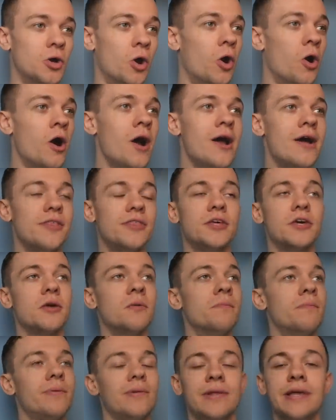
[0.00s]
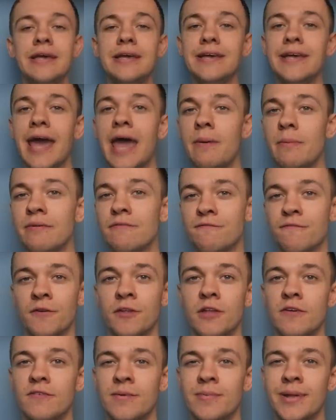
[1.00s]
saw the complete game in
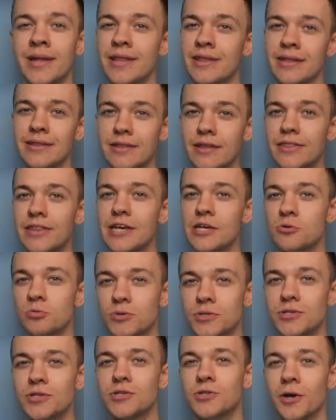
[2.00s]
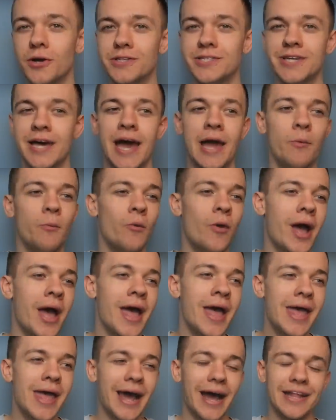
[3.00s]
front of him. And I think that this was the sort of time
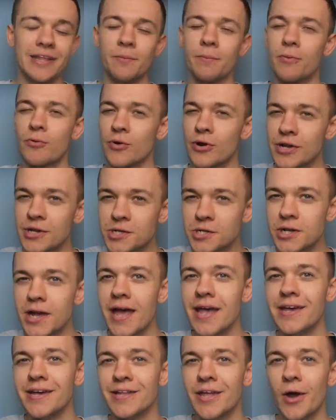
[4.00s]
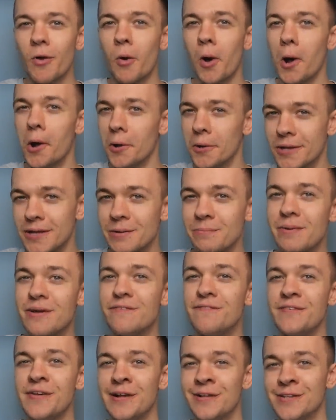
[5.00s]
where I'd appreciate, you know, holding
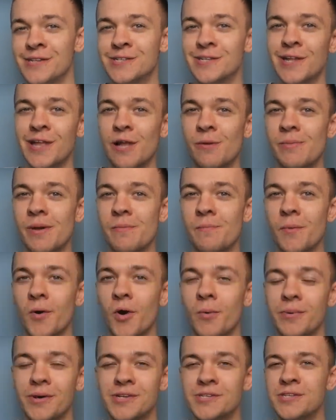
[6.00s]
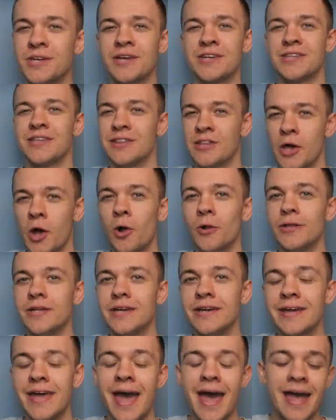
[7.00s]
midfielders a little bit more, because I think the older
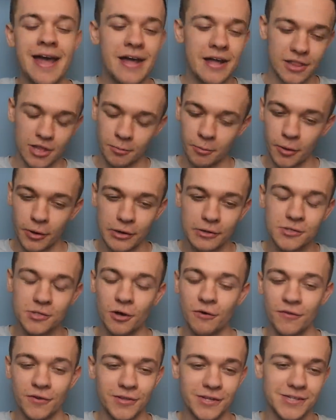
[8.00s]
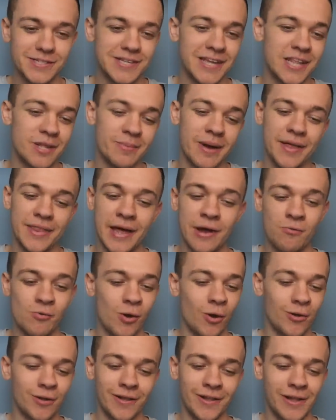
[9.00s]
you get, the more you sort of understand about that
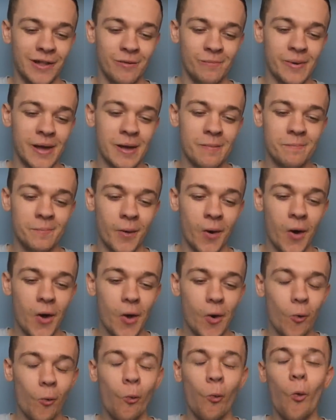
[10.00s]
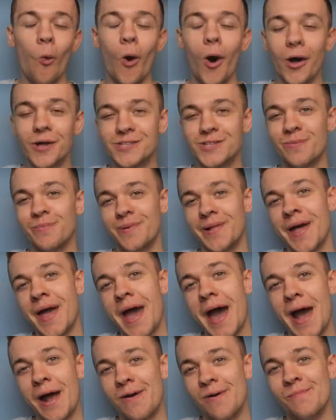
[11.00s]
role a little bit. But what a
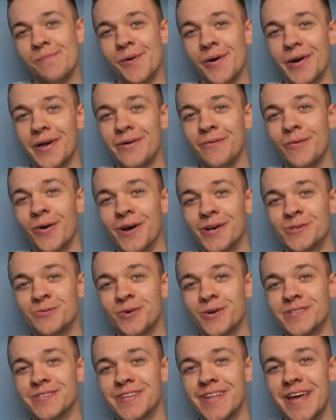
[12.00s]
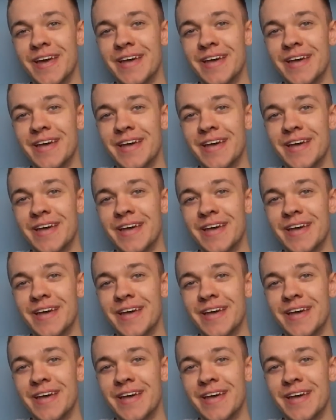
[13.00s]
player Aaron Moy was, wasn't